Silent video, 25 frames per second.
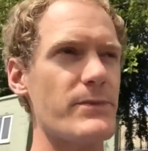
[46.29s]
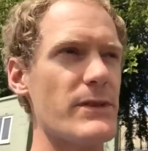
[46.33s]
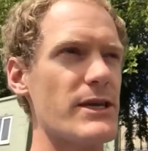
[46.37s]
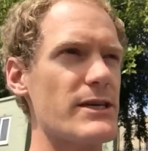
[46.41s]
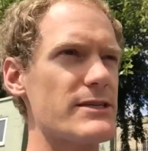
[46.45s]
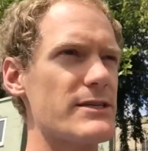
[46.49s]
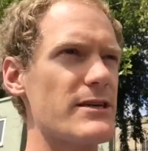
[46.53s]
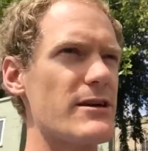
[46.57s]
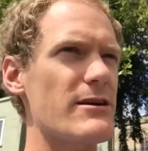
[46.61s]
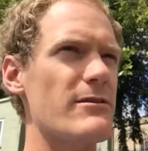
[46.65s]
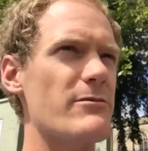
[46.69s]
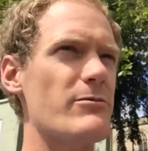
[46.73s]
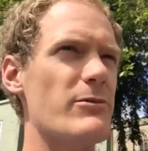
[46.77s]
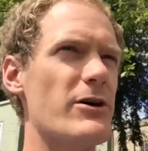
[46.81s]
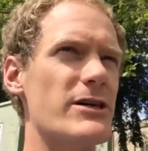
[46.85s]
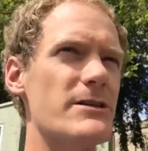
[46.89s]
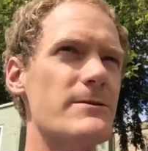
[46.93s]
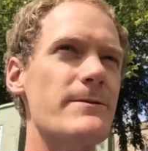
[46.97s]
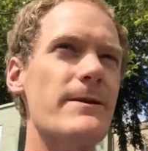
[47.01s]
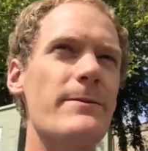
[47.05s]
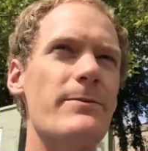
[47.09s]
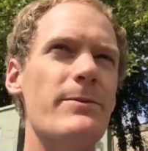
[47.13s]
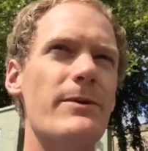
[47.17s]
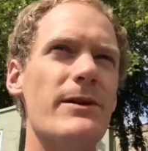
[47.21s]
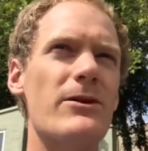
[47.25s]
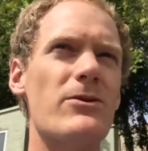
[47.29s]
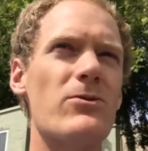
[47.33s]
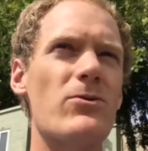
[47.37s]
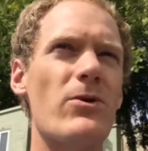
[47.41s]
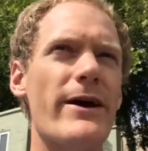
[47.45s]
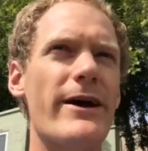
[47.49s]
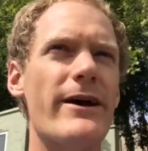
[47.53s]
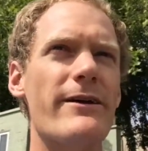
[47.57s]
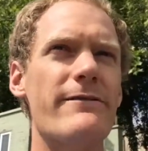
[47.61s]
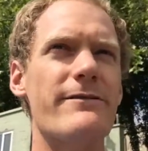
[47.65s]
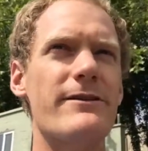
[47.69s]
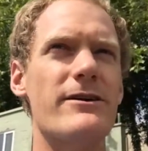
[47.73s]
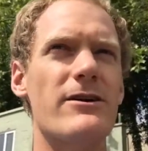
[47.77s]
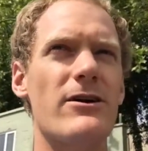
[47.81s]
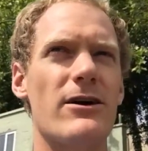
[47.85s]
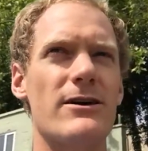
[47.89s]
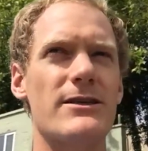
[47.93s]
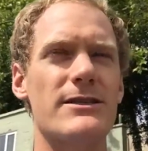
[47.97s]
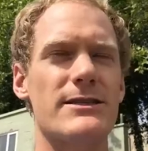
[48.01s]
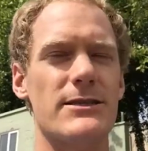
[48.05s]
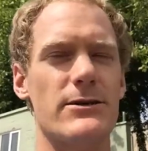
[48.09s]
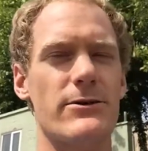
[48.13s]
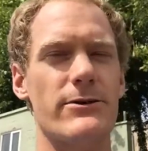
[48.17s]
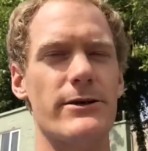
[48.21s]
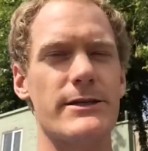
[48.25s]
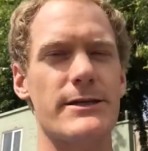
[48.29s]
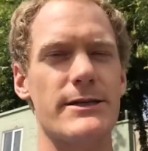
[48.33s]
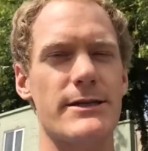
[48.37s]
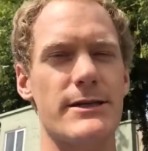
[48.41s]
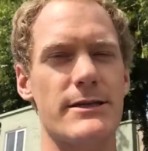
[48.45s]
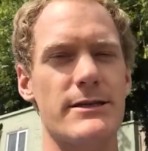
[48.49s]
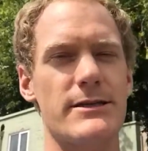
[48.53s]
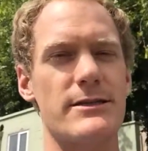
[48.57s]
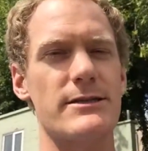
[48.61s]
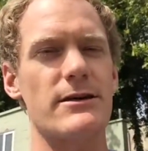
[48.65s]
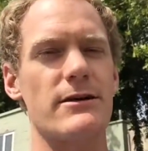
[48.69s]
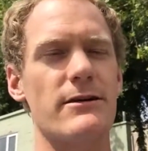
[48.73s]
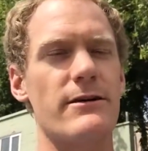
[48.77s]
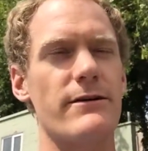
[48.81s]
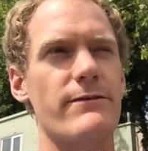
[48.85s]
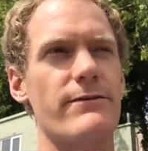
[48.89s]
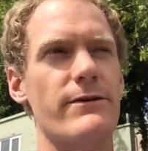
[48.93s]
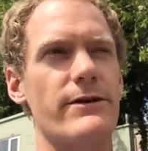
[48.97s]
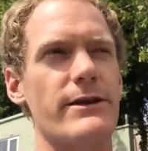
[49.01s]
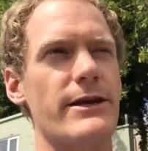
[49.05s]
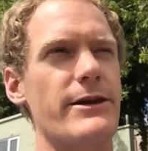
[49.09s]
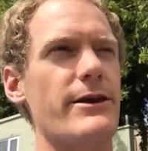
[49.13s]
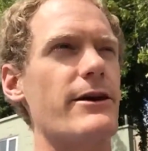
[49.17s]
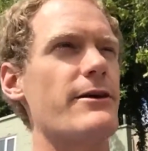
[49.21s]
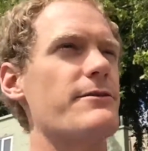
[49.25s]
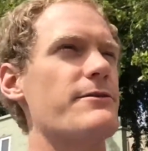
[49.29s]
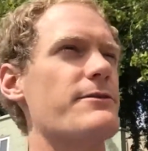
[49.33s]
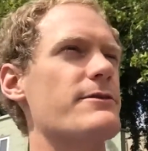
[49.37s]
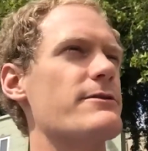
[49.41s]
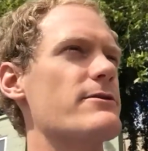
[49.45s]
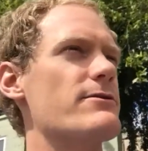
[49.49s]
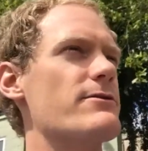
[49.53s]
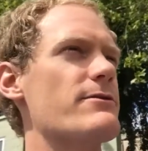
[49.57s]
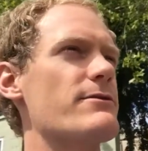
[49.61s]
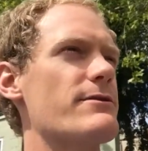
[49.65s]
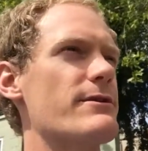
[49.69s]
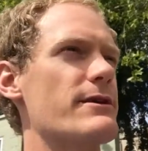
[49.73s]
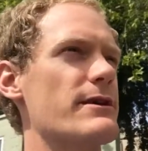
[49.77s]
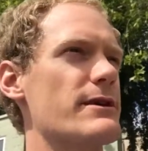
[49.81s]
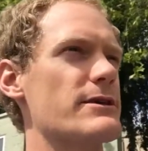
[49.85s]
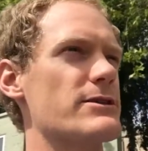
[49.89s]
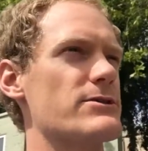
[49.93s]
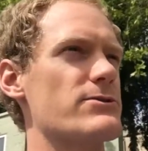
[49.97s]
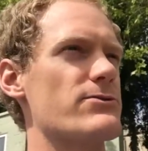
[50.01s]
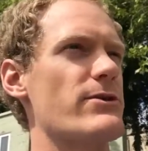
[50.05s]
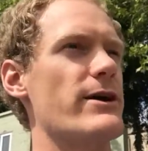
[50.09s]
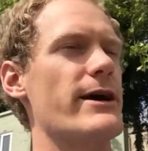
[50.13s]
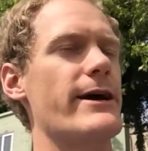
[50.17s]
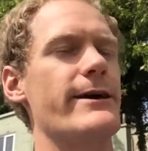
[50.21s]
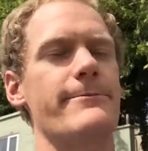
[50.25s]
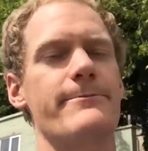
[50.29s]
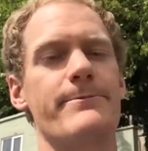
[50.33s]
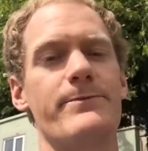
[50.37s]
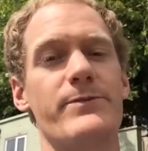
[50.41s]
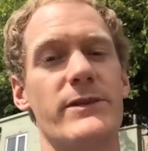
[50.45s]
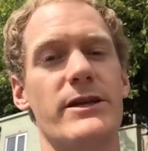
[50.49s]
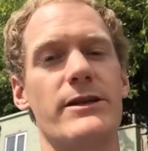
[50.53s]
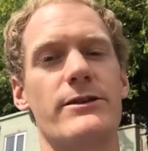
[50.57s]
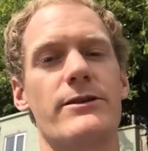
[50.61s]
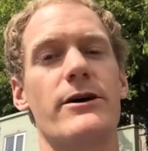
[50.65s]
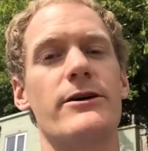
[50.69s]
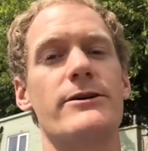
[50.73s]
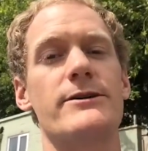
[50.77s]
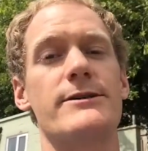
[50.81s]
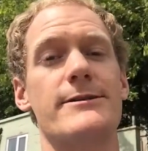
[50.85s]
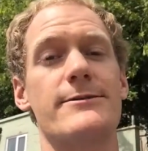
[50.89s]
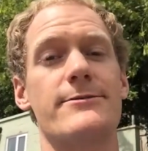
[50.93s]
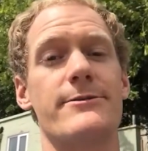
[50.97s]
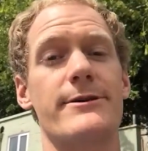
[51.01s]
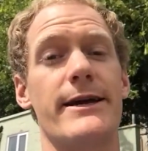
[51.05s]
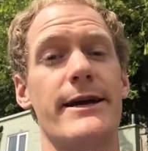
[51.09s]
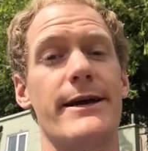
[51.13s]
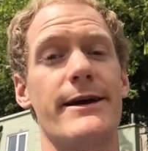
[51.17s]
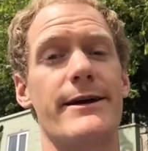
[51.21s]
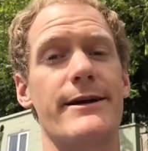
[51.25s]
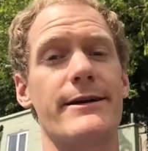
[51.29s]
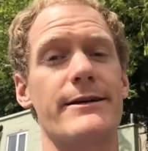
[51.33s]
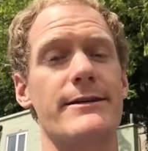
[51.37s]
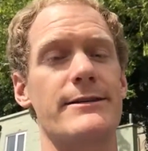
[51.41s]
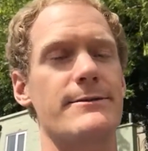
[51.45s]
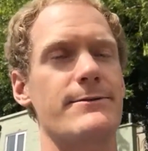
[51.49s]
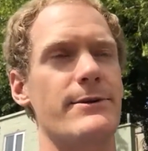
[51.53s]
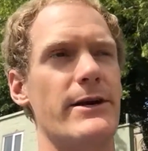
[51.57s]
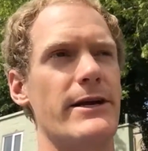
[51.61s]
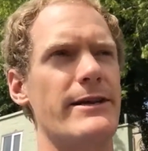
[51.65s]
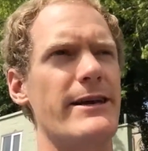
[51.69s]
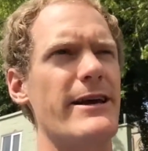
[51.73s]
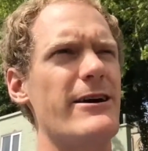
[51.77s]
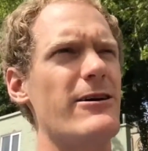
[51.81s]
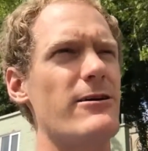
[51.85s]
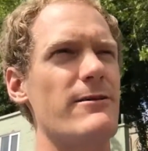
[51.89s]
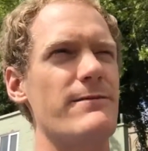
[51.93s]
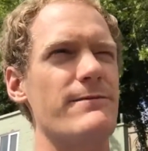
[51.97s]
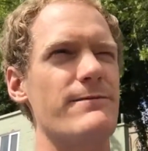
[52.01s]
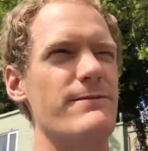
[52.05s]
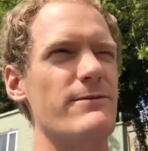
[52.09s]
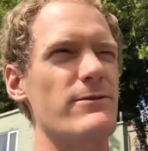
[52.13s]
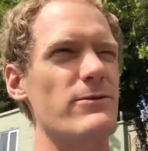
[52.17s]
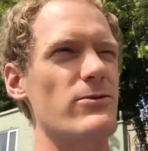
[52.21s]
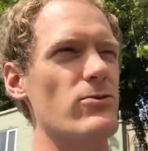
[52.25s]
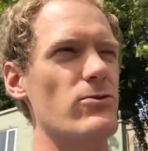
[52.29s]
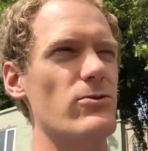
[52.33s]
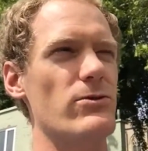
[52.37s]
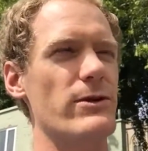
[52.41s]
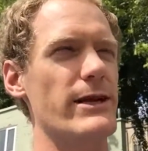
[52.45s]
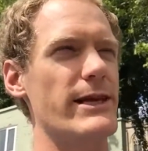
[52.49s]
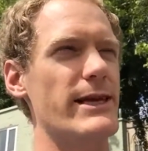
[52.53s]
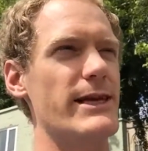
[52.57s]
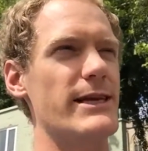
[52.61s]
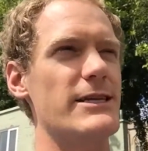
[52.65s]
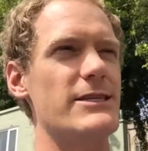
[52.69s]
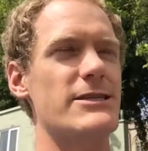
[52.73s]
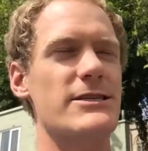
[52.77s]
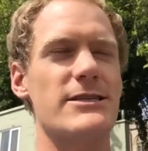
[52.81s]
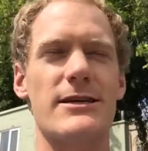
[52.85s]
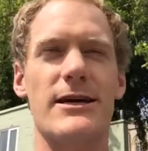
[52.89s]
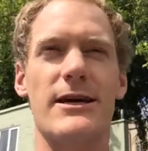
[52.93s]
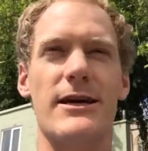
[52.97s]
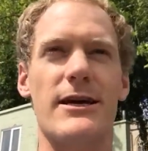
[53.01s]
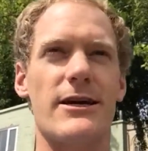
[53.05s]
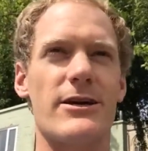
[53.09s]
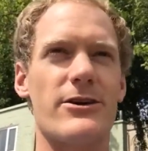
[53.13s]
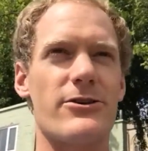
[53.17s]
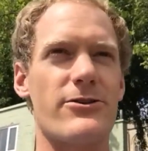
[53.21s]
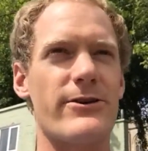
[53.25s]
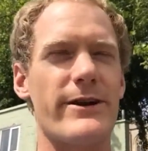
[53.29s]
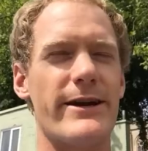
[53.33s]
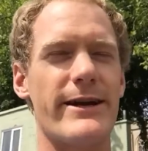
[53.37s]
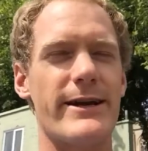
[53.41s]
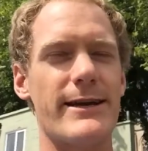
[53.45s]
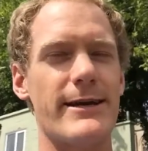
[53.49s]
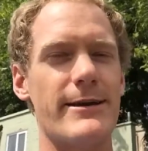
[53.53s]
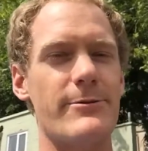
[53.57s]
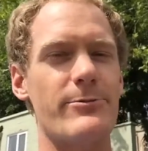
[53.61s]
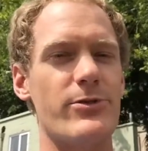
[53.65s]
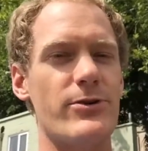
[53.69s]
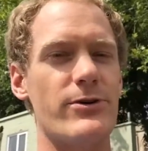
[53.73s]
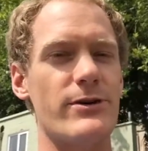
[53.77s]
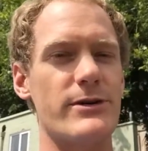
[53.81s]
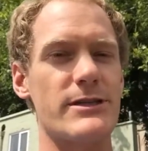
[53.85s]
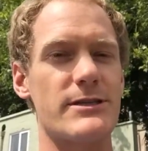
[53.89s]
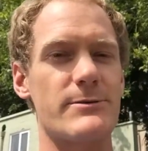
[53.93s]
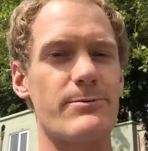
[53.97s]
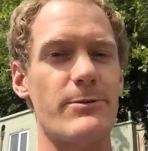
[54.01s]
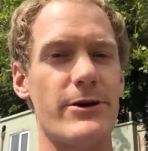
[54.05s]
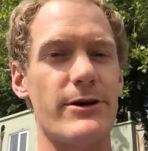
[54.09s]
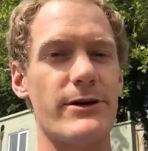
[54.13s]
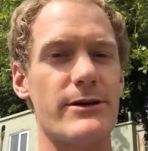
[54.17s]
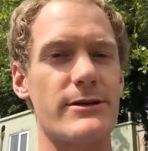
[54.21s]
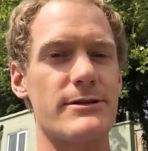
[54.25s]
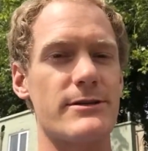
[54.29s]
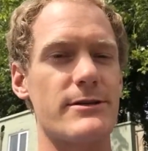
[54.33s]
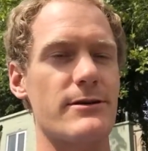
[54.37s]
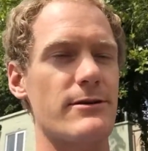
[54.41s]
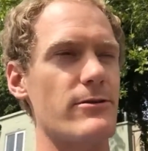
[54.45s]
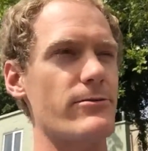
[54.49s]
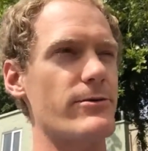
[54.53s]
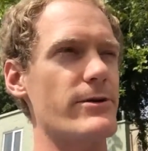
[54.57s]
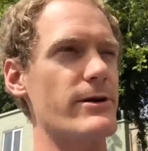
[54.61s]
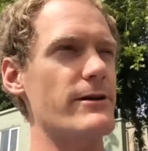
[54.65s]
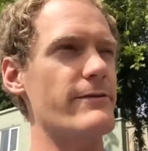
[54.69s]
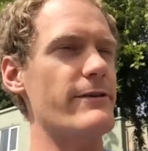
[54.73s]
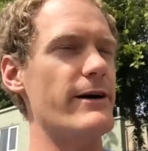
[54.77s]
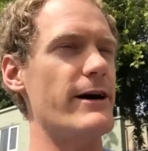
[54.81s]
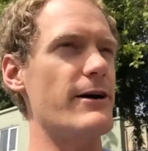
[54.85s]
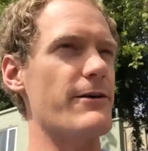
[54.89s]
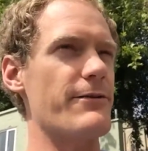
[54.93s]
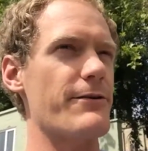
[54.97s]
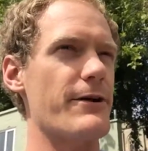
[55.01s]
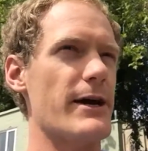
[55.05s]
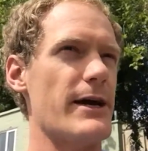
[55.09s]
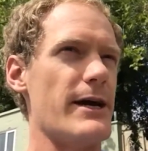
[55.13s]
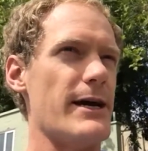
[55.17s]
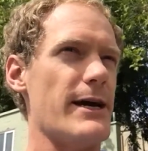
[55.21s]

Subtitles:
So most people are aware of the consequences of when they don't do things right in those three areas, and they are all each critically important spokes on the wheel of health.